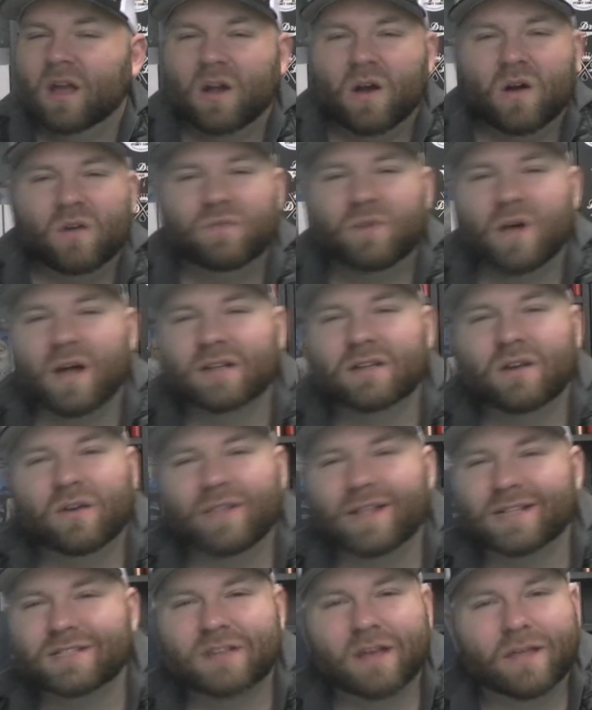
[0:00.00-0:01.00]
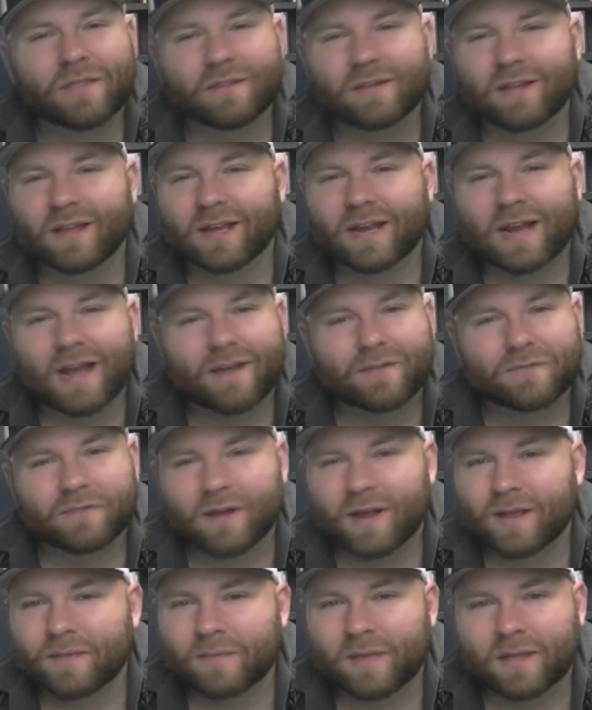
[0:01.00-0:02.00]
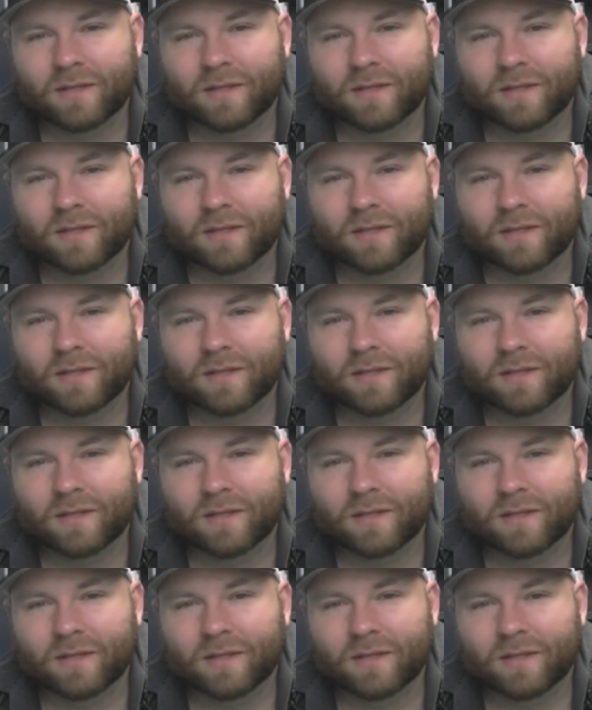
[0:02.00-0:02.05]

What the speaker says: Oh, fuck no. That's nothing like an after 8